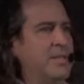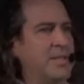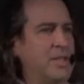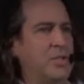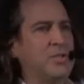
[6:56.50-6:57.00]
and the
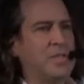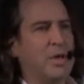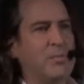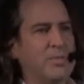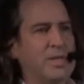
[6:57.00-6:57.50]
teacher
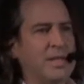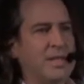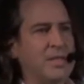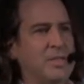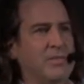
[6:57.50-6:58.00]
is helping
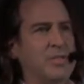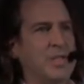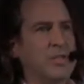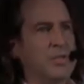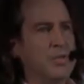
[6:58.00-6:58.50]
being an agent of
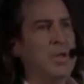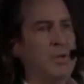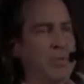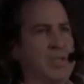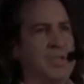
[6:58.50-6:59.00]
change. So,
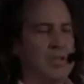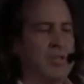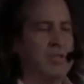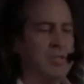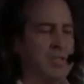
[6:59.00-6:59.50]
we should
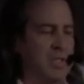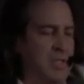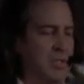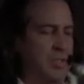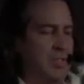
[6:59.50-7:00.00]
encourage
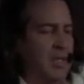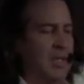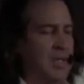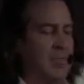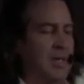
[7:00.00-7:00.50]
teachers
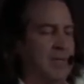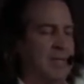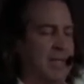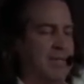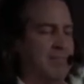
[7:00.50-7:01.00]

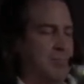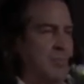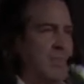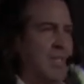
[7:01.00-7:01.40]
about that